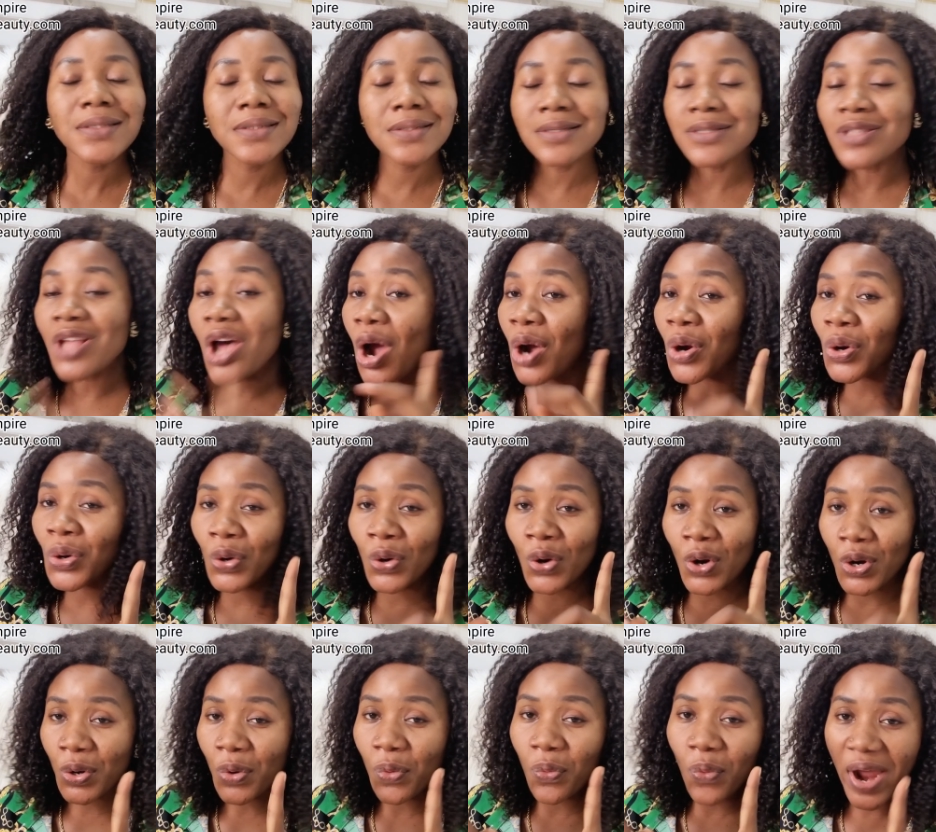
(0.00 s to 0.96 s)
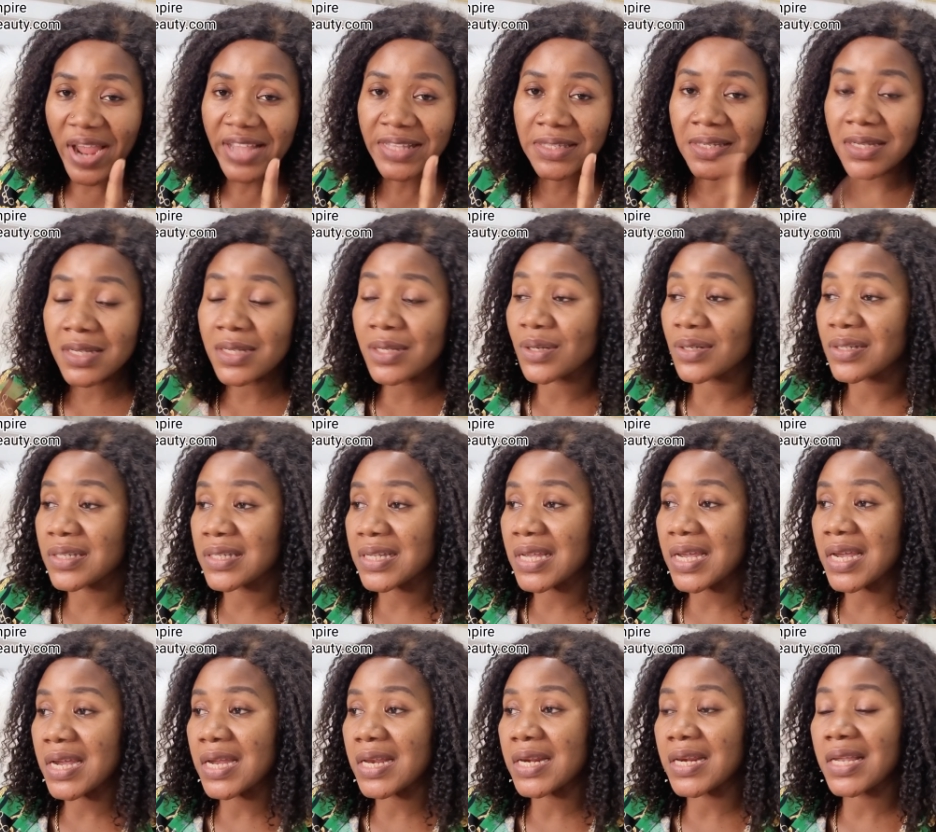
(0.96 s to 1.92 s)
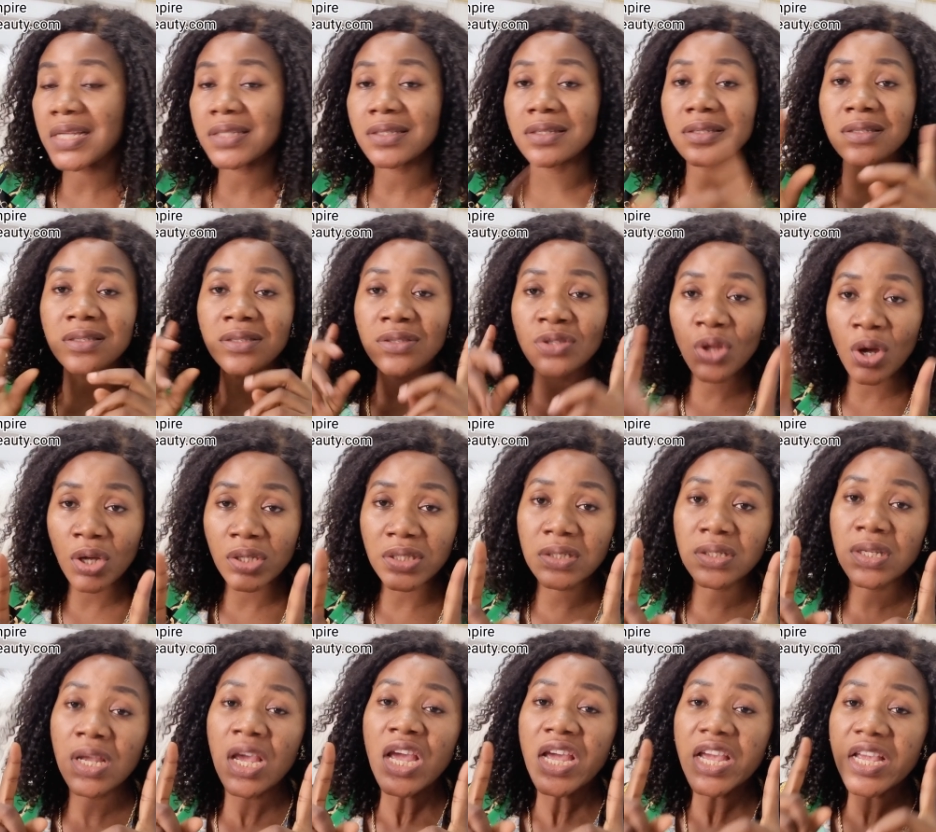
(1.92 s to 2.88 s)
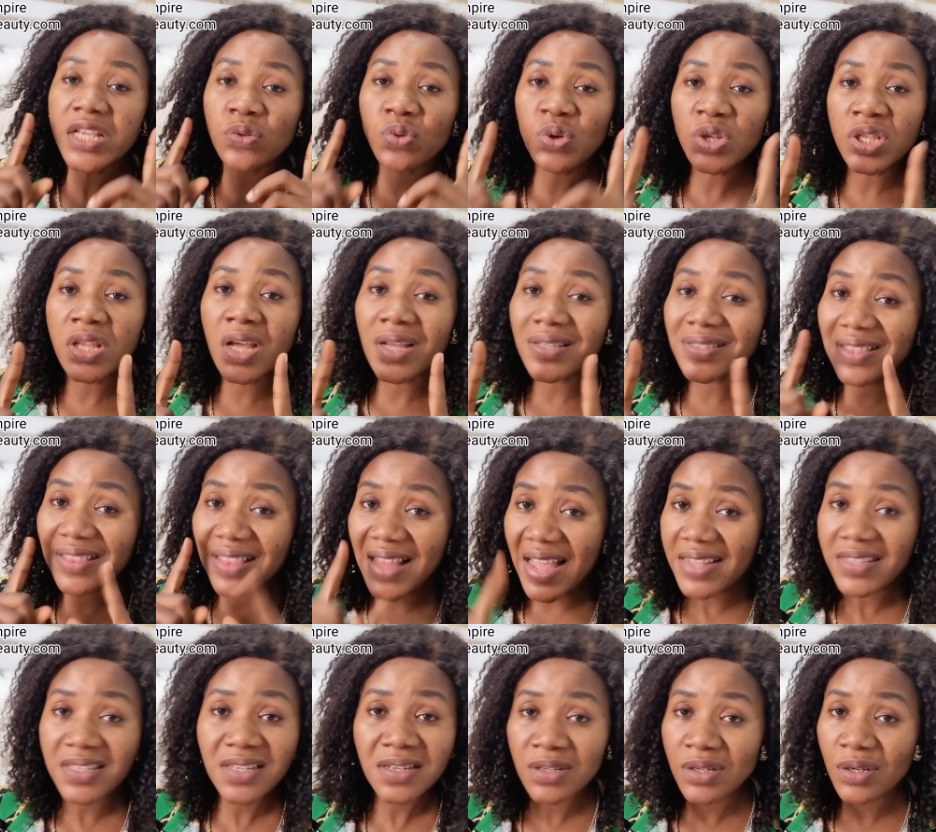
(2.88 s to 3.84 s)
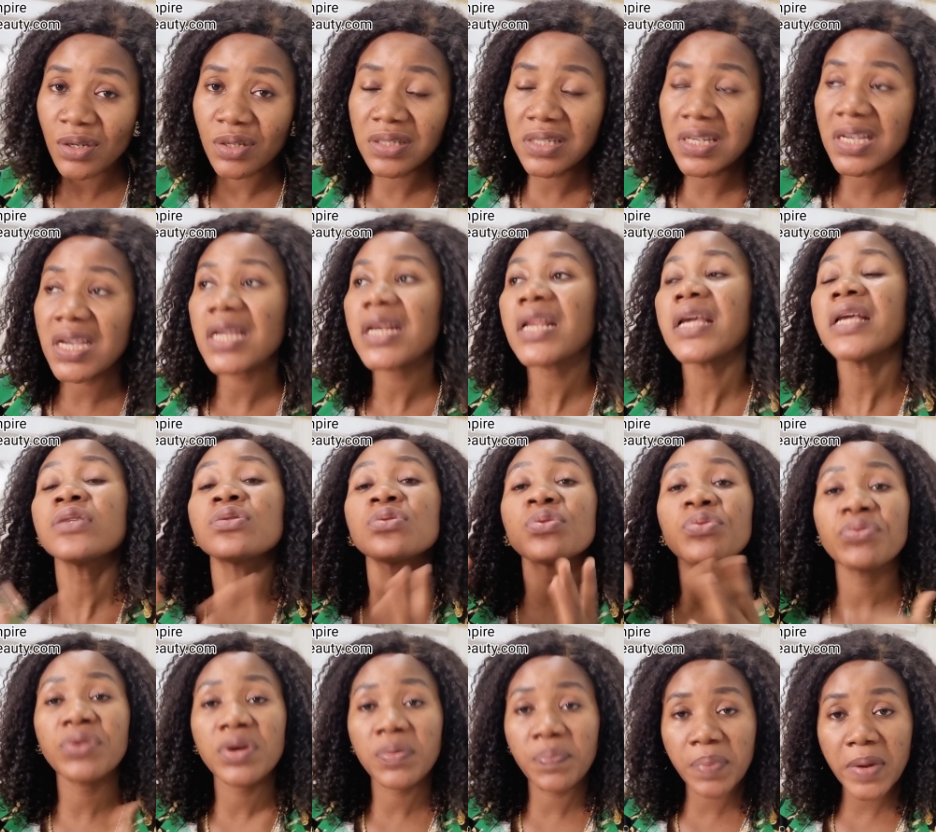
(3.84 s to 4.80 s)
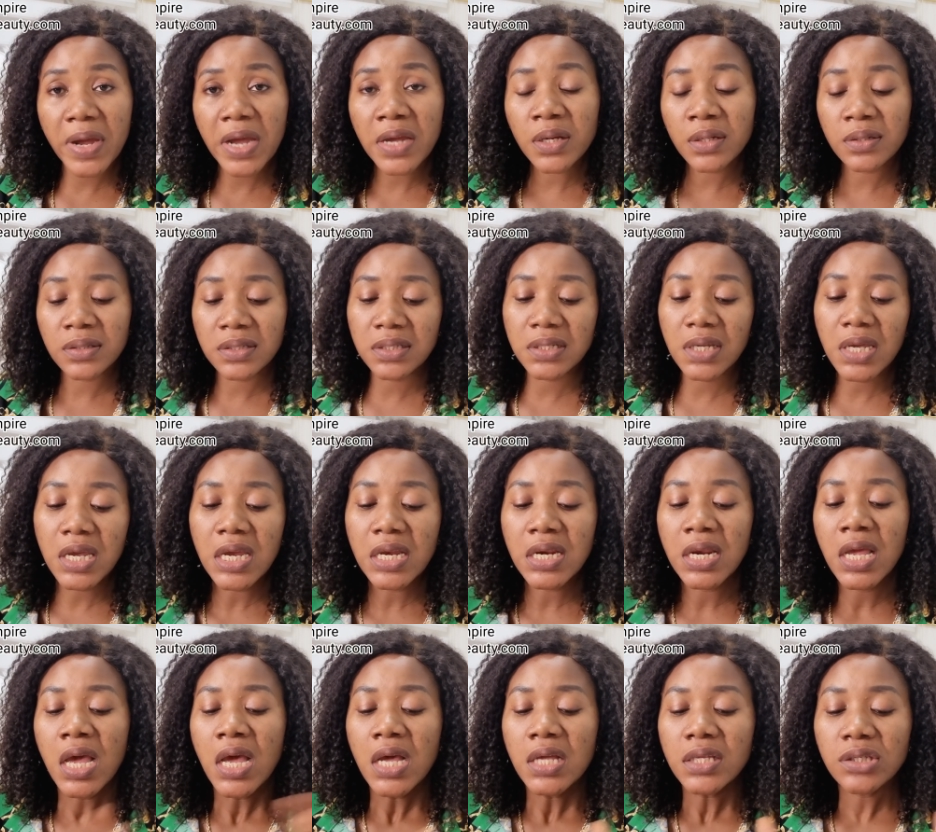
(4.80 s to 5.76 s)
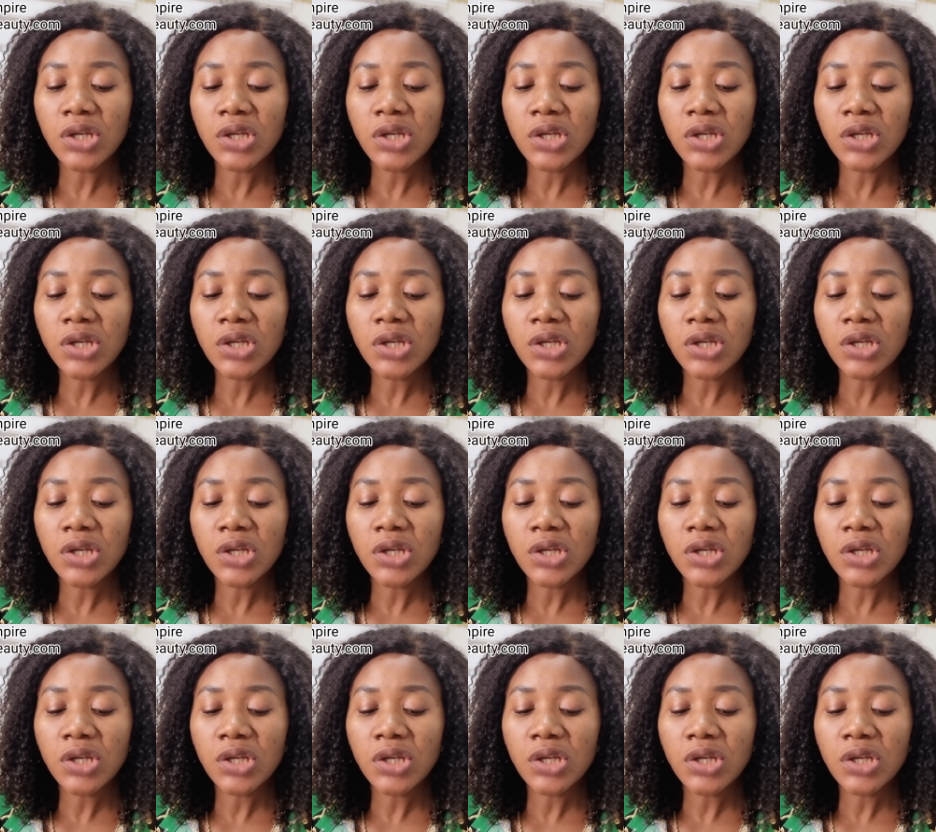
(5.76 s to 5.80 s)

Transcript: It's not gonna whiten your skin, it will not lighten your skin, it will repair your skin.